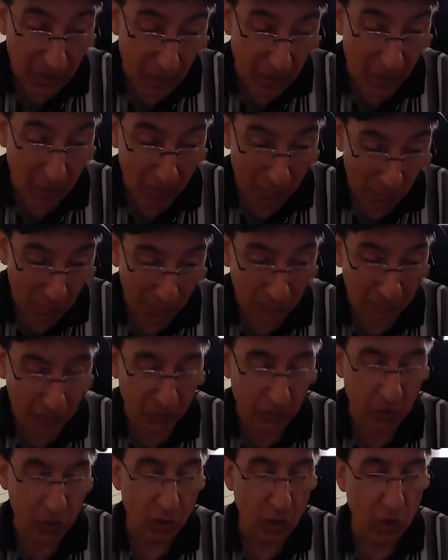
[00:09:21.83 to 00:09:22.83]
earbuds
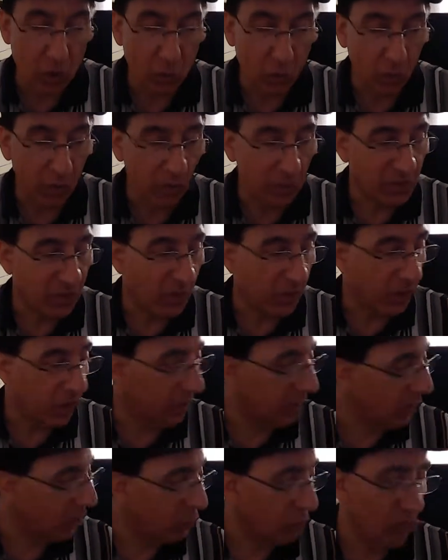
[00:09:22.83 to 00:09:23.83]
when I'm selling
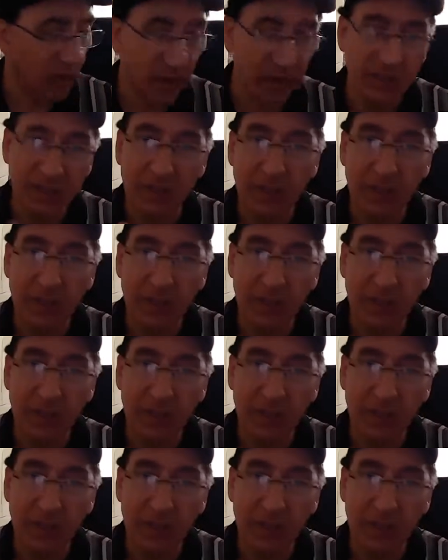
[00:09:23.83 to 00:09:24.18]
electronics.